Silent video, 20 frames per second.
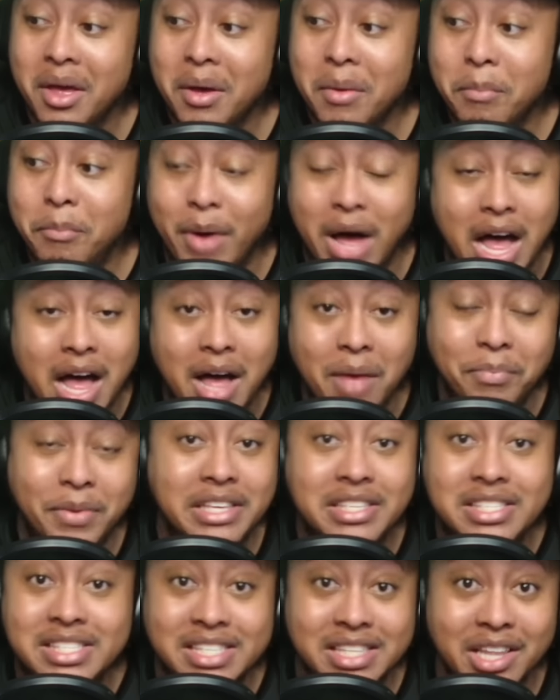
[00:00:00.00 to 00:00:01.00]

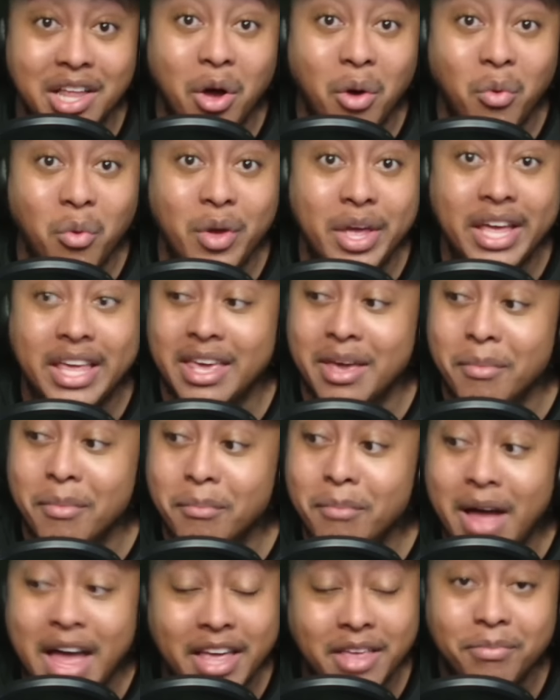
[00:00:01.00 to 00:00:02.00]
Bobby Slowik and
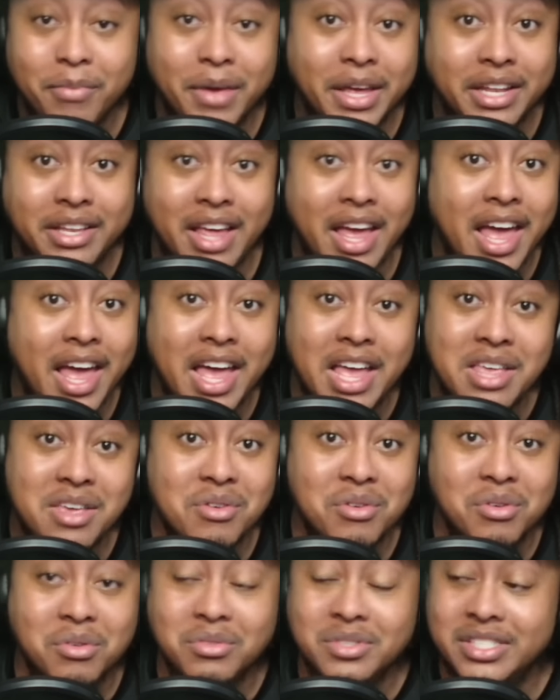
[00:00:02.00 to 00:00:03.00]
Mike
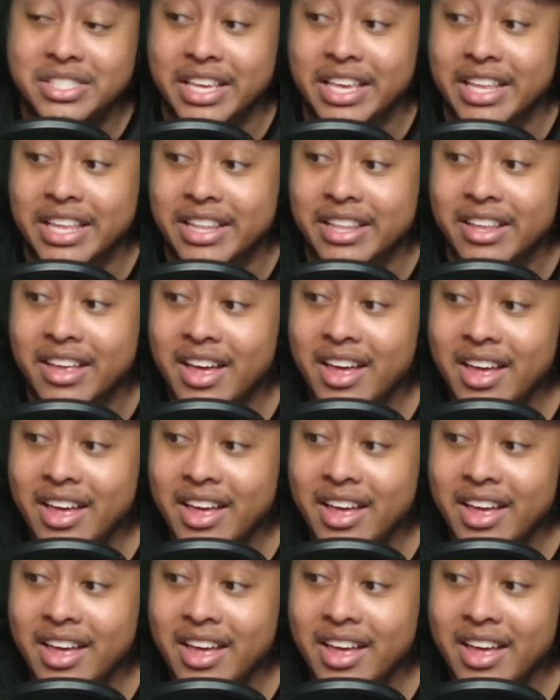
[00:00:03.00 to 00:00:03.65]
McDaniels and